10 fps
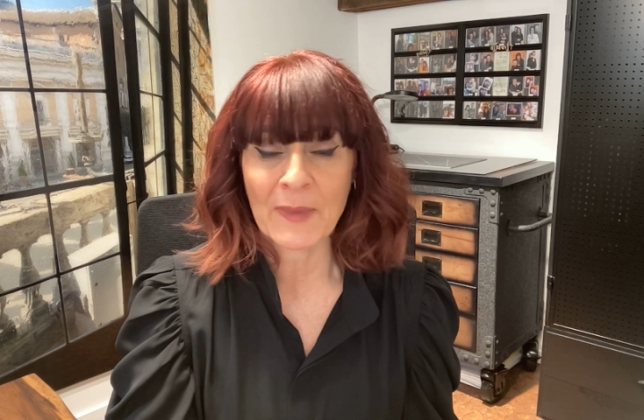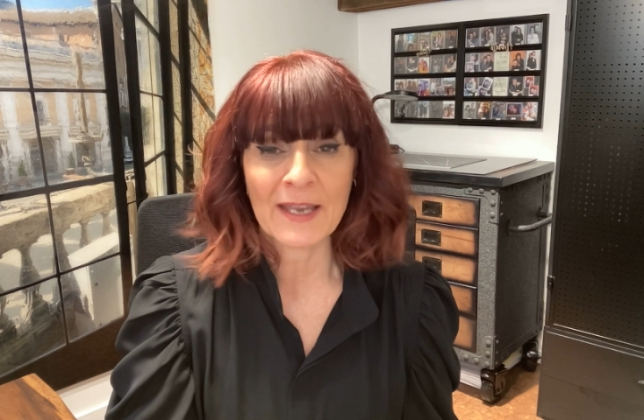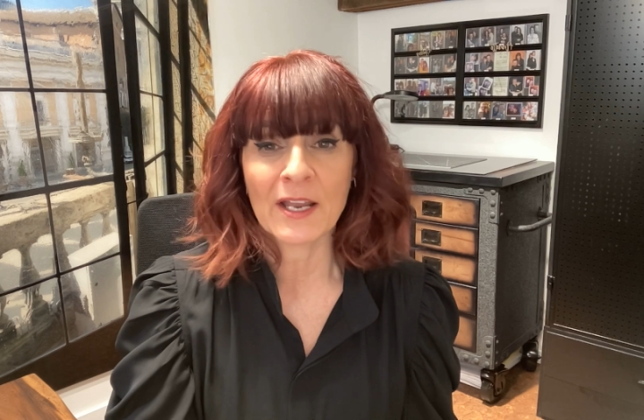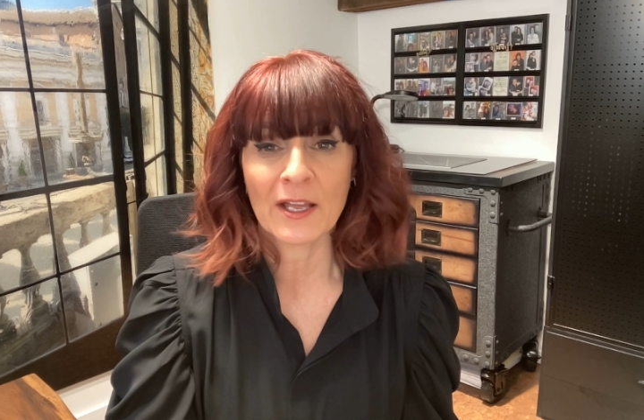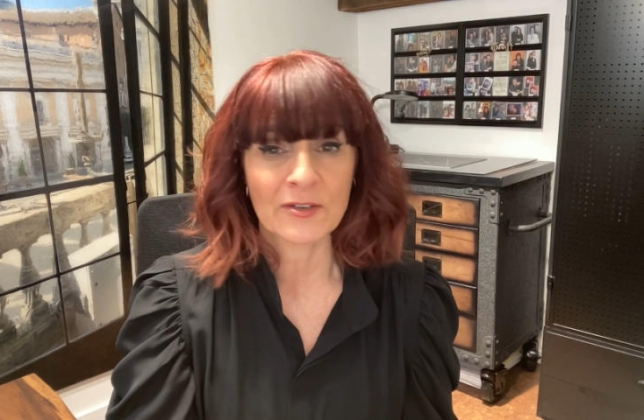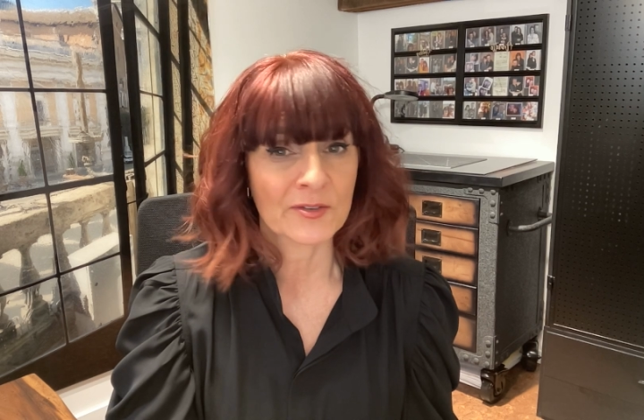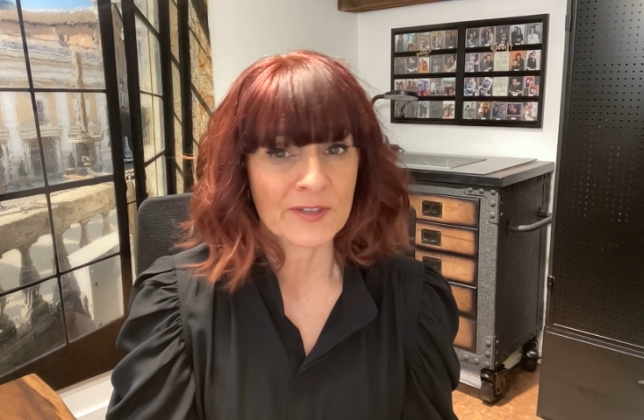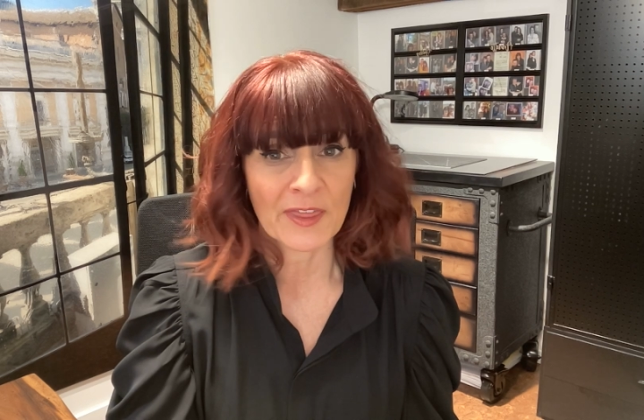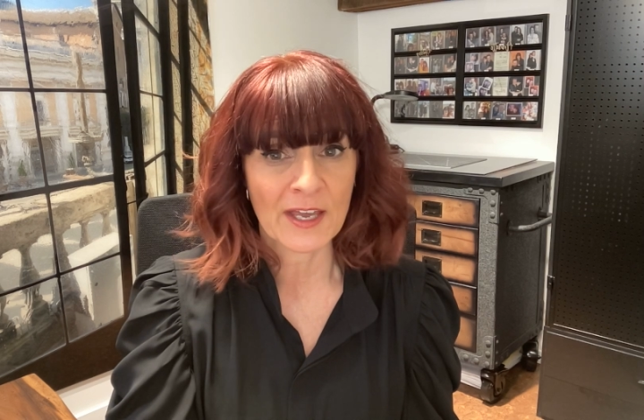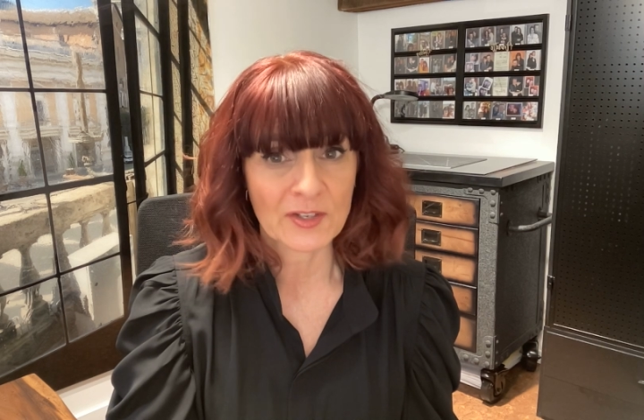spend hundreds
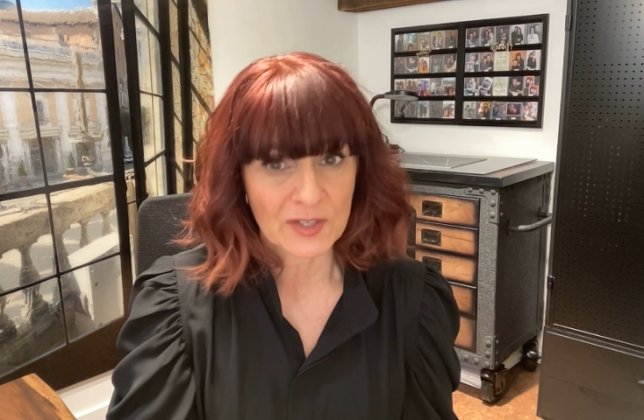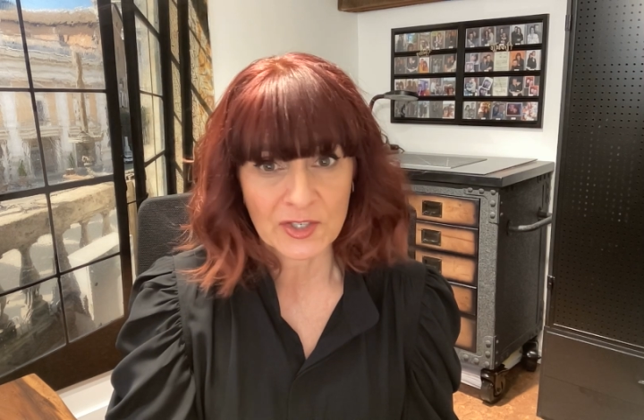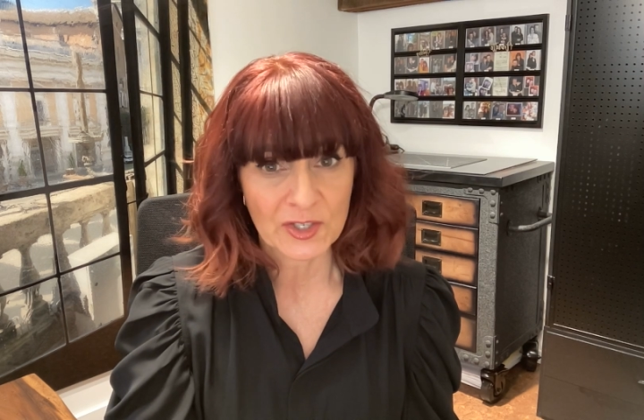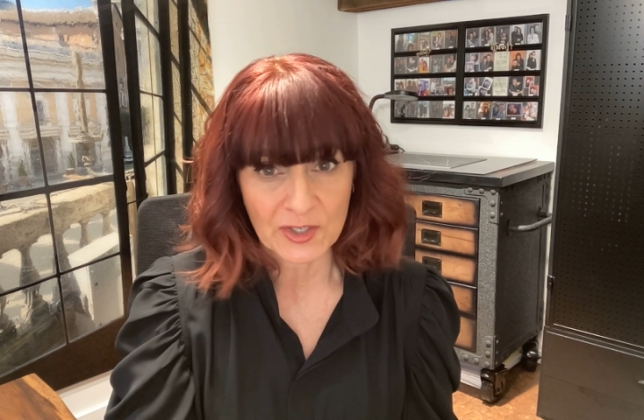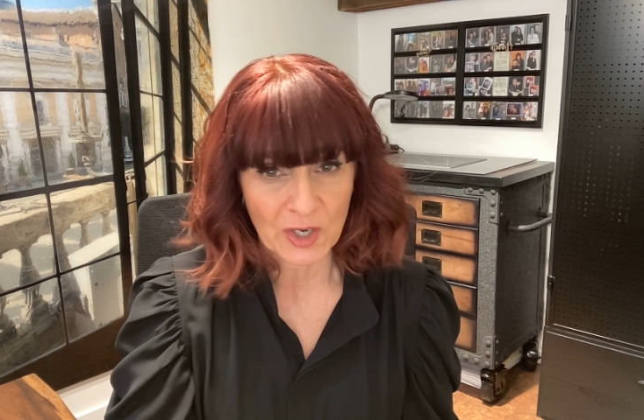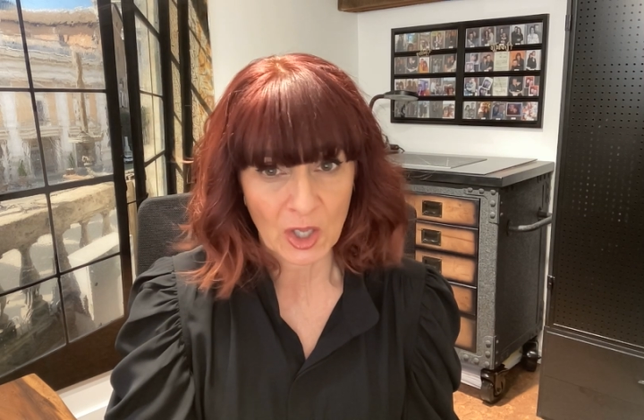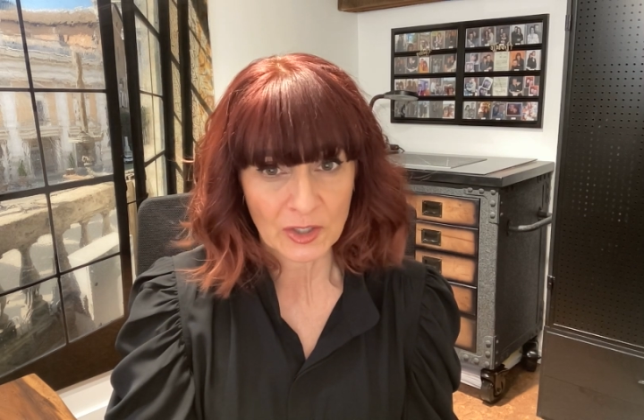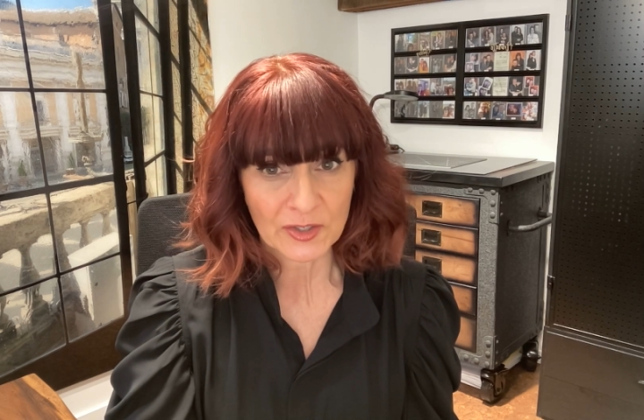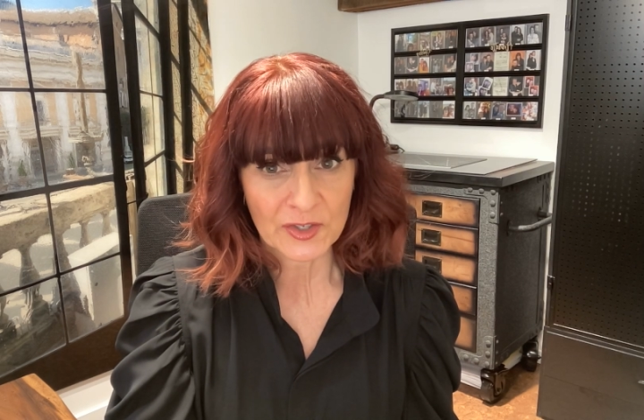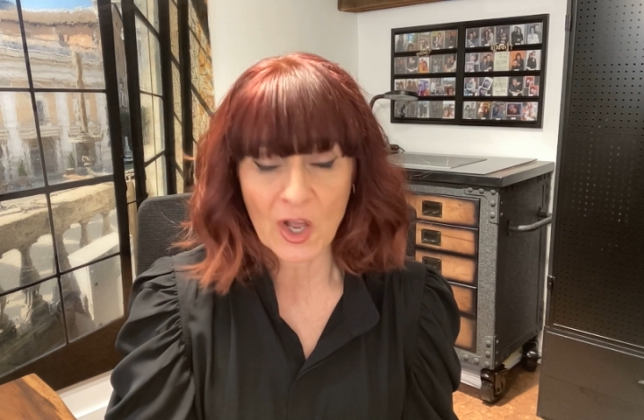of thousands of
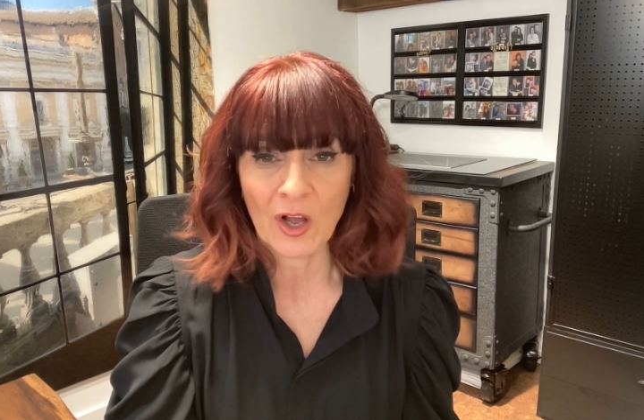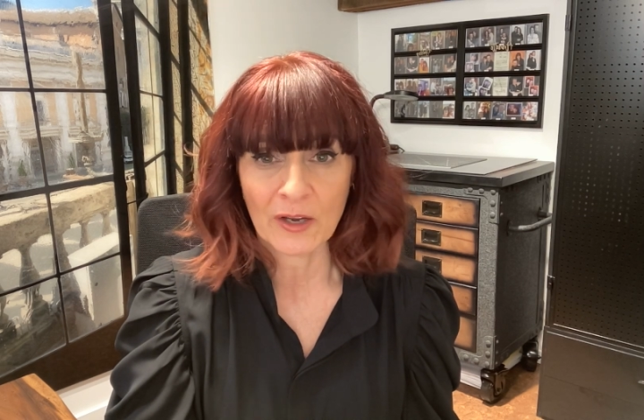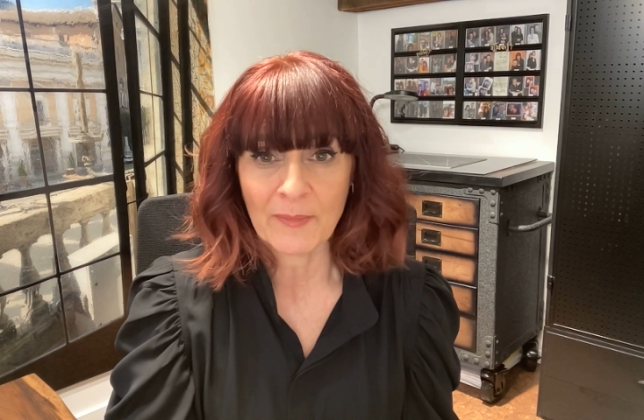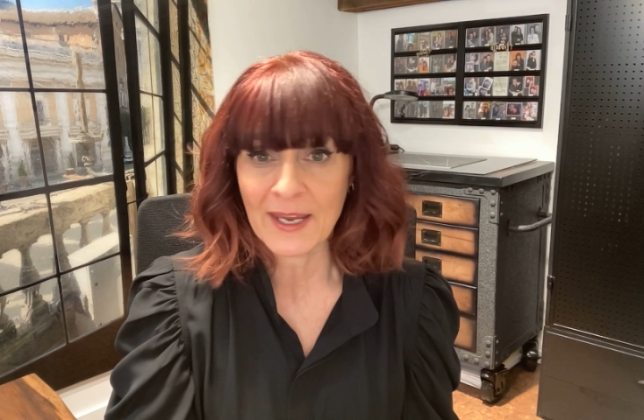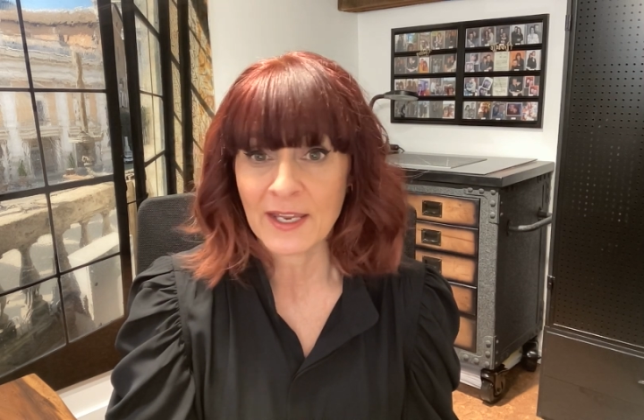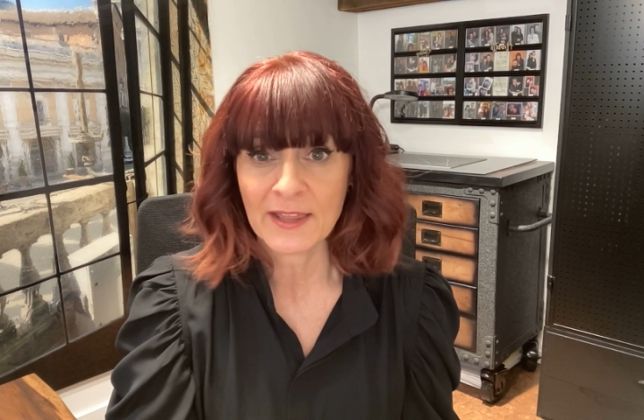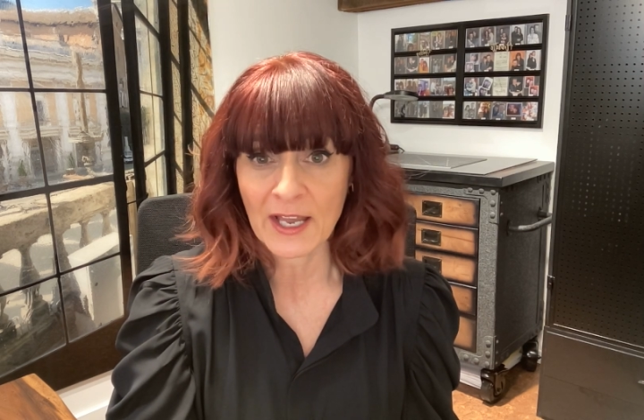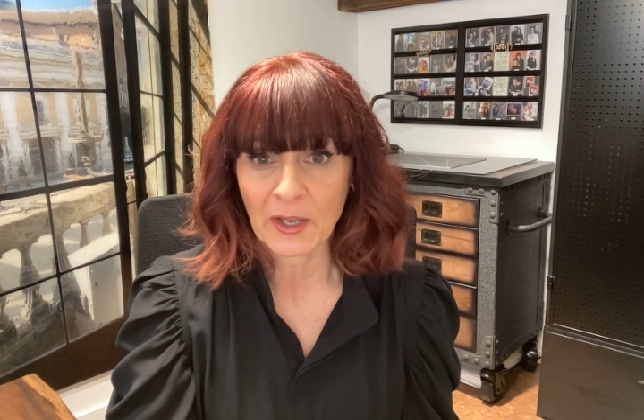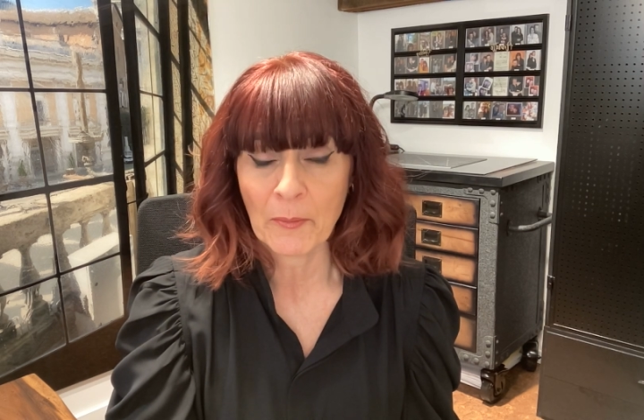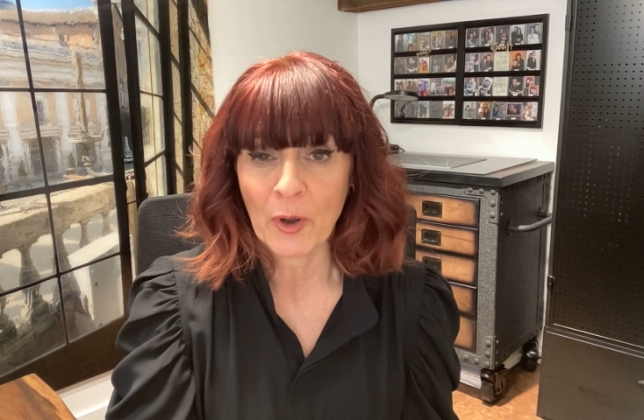dollars on making
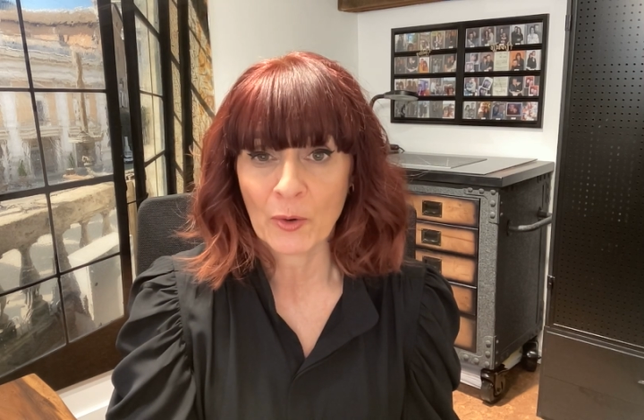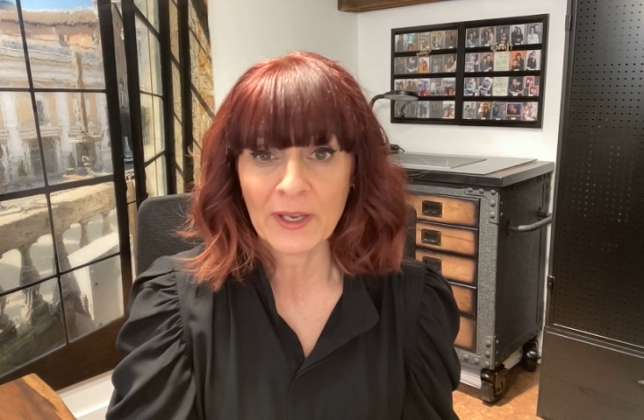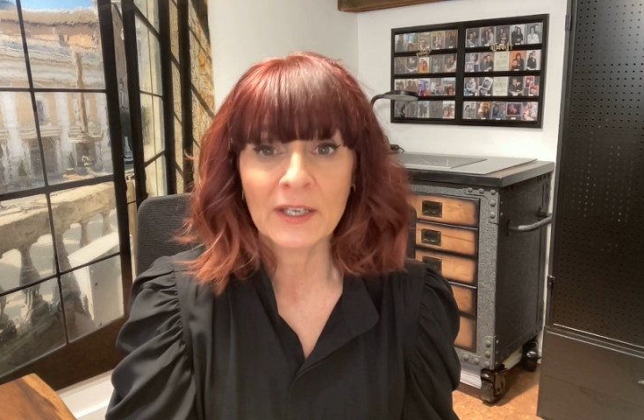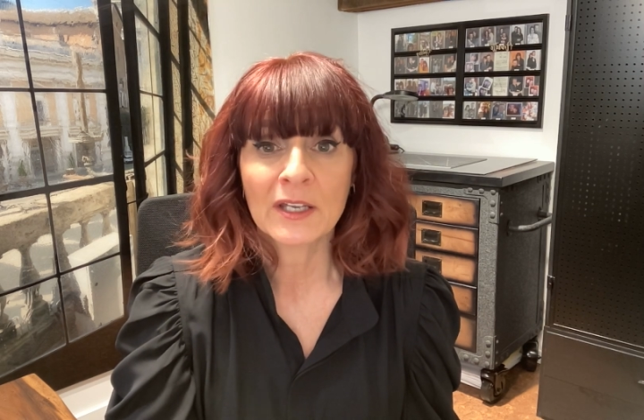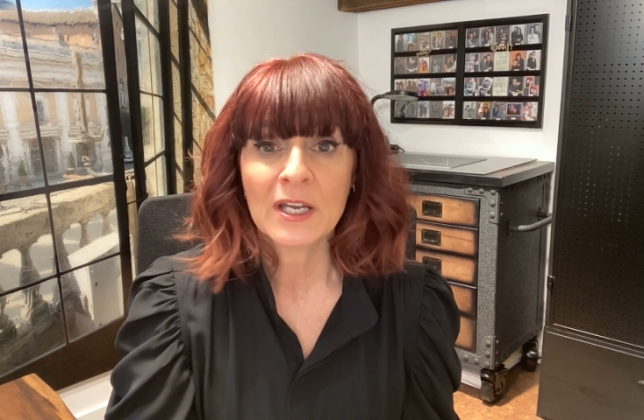that component.